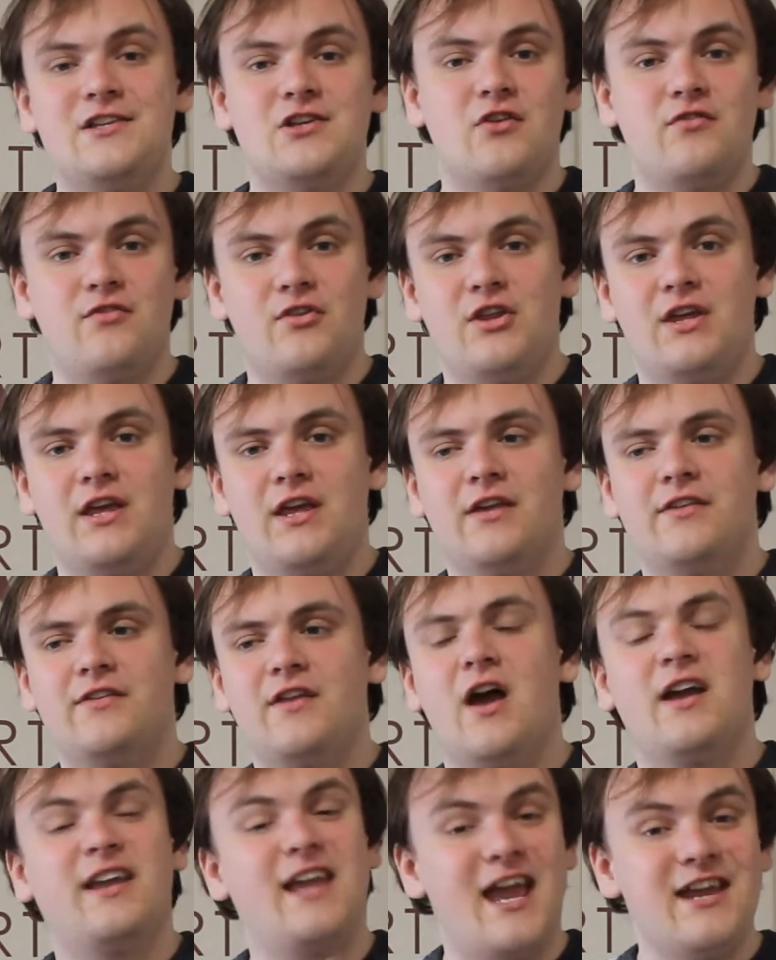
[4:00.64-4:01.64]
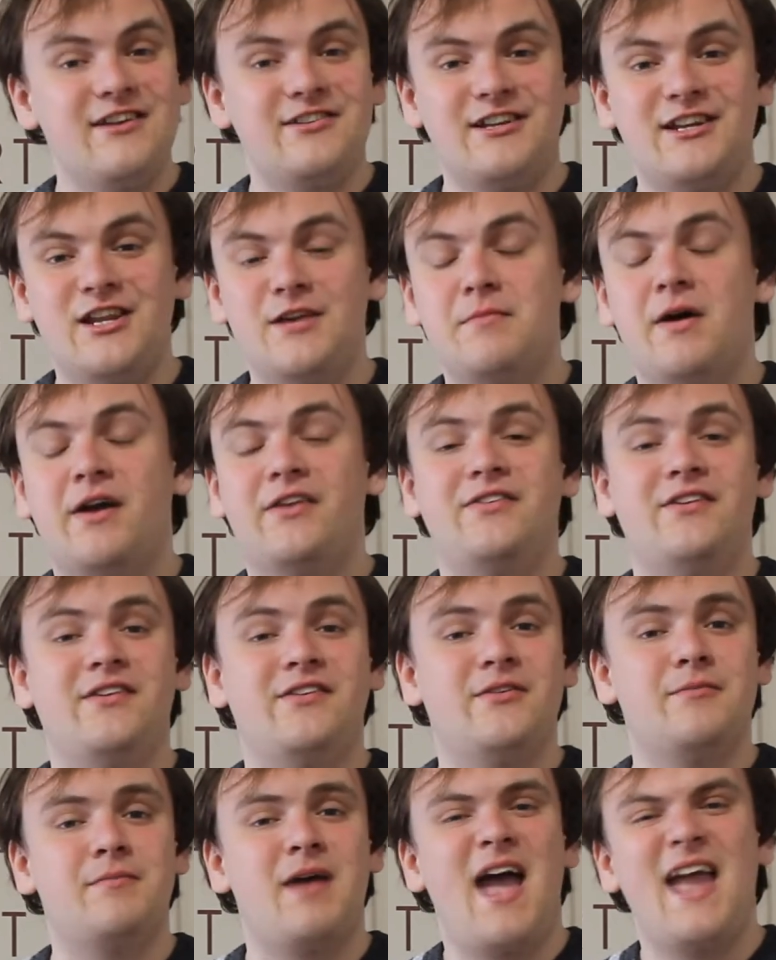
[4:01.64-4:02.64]
over the years, occasionally you might see
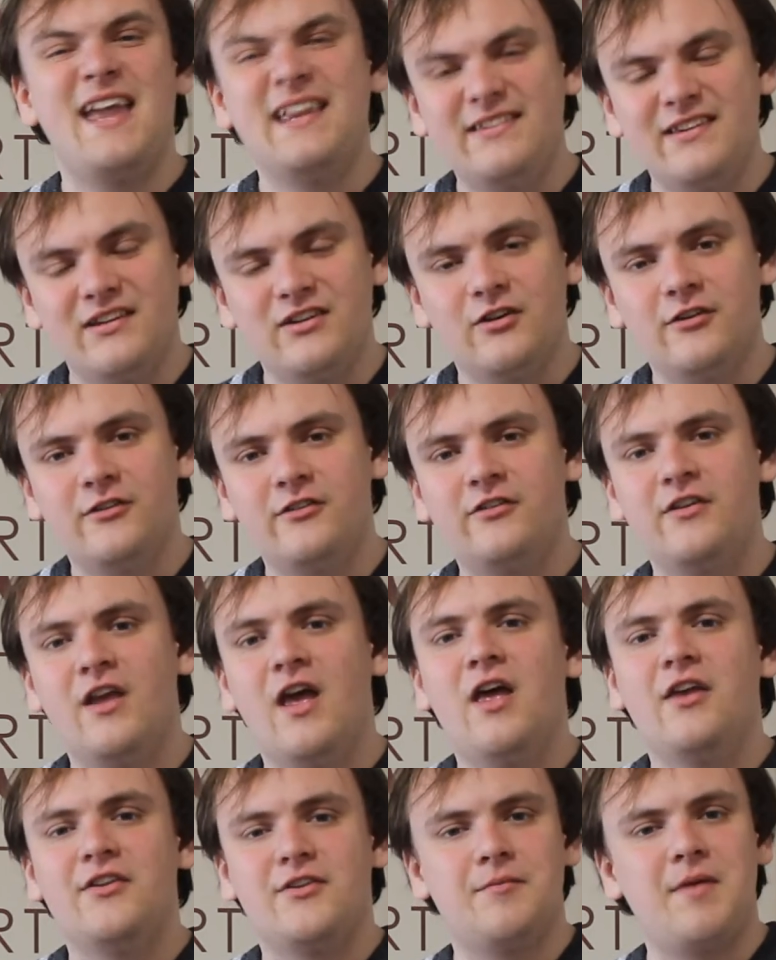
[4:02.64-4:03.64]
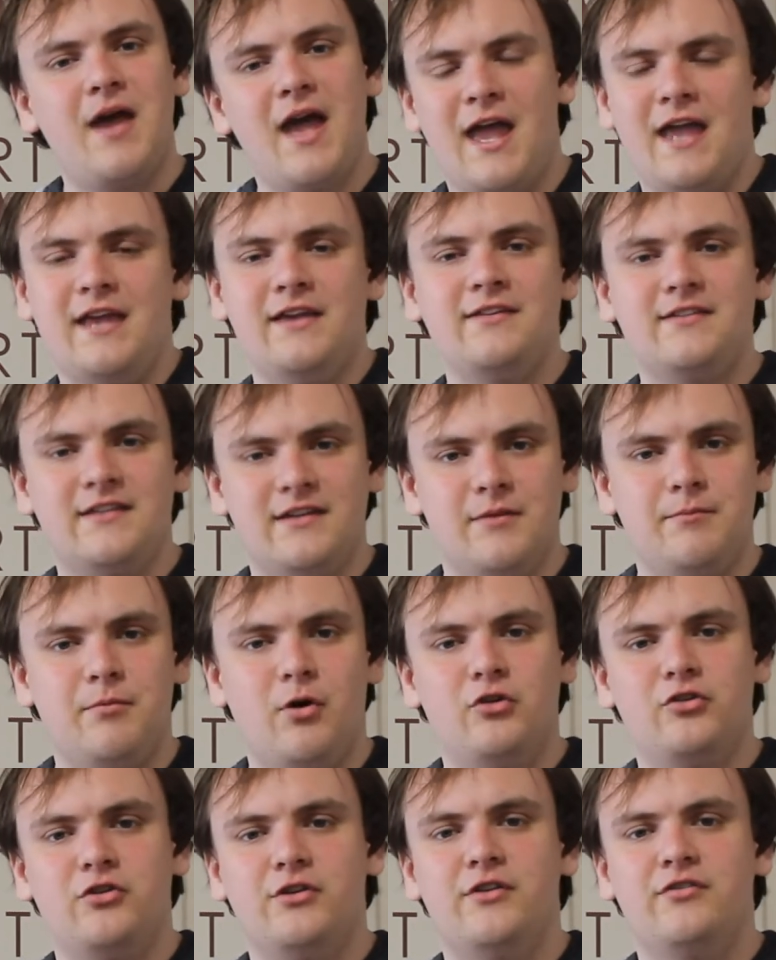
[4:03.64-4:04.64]
some haziness, some haze in a
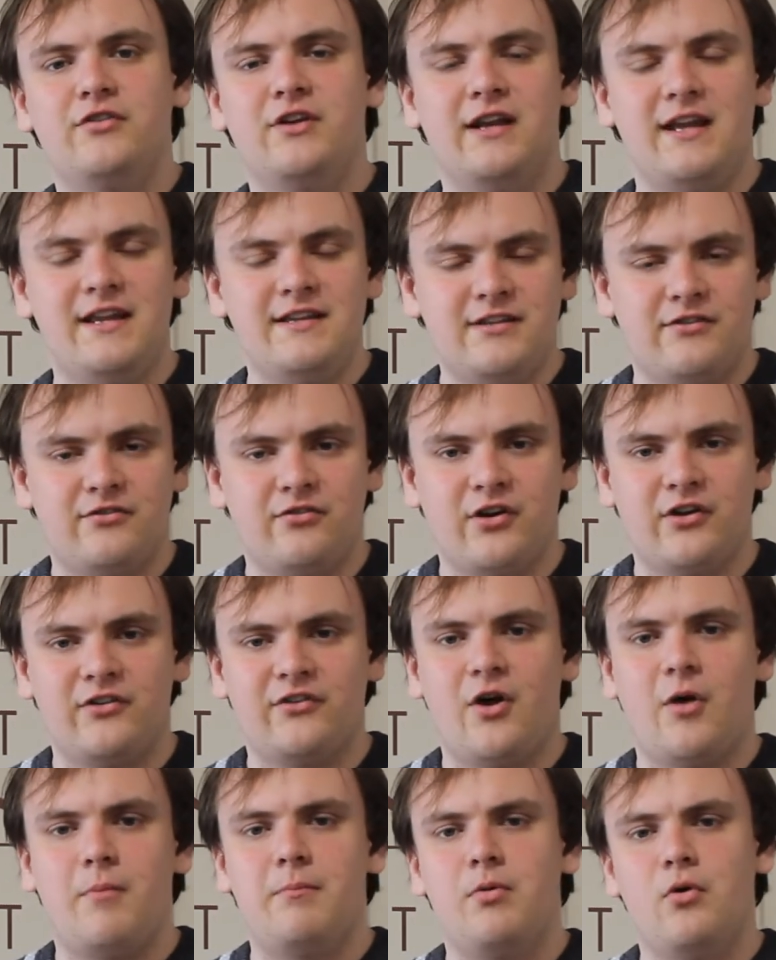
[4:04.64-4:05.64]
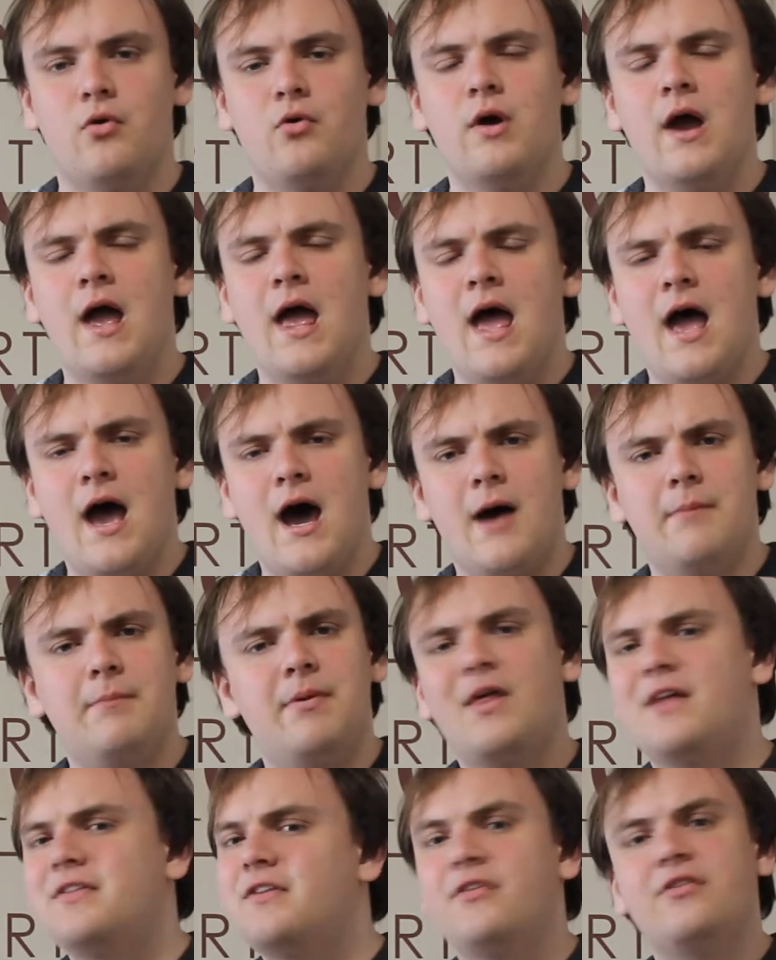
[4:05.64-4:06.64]
bottle of Kalita, for example, but
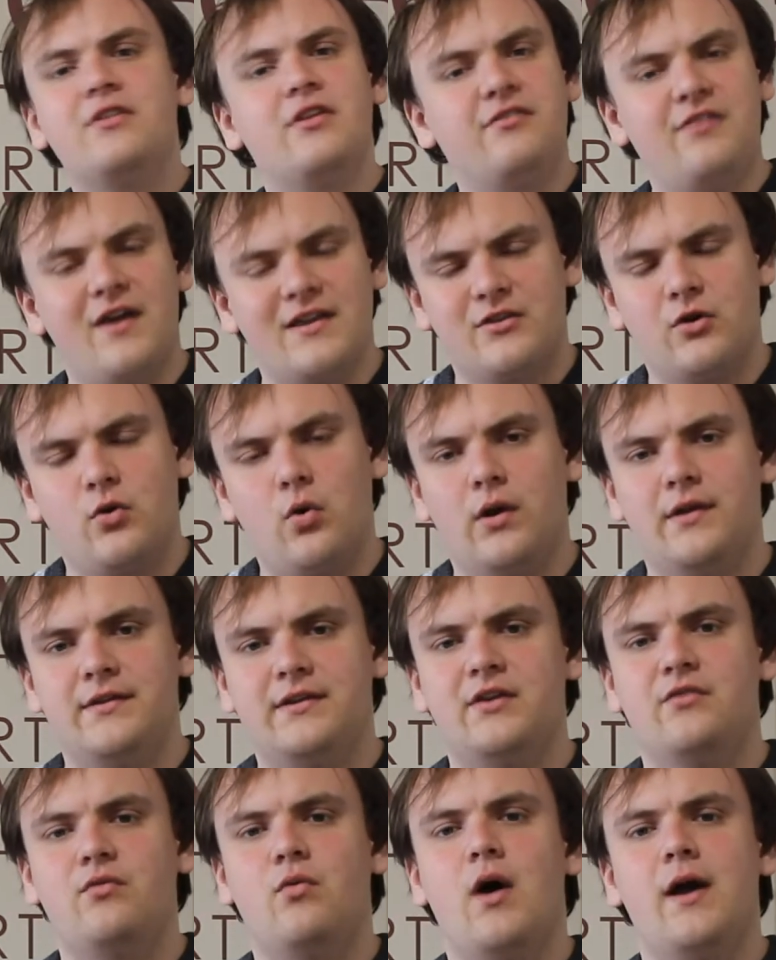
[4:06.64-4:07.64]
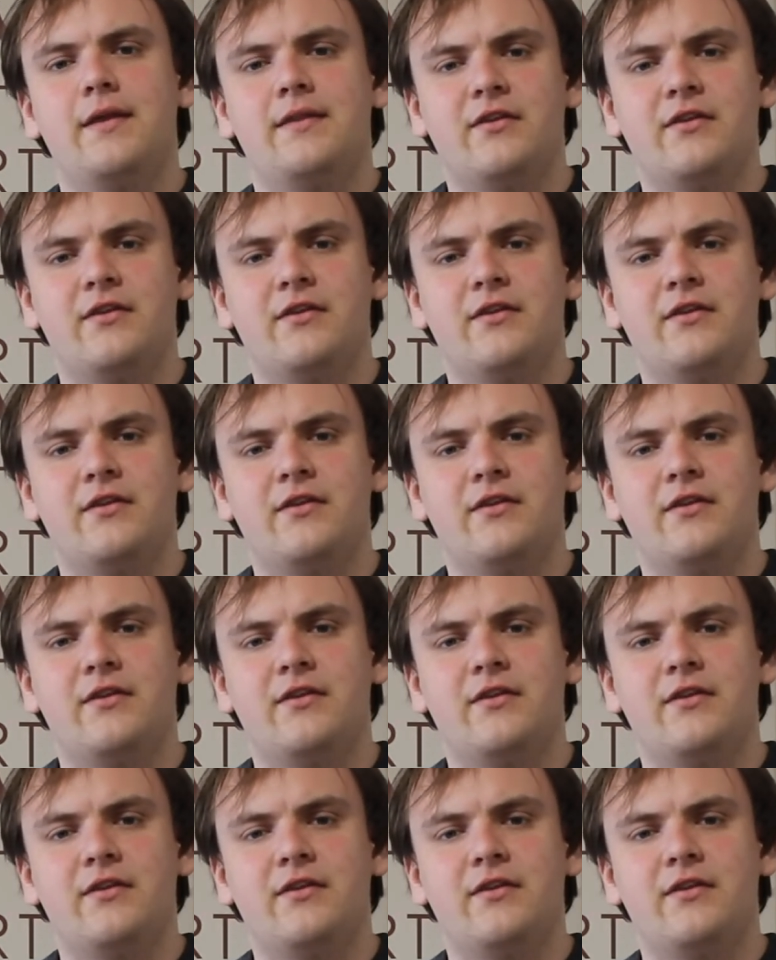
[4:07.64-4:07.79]
that doesn't affect the quality of wine.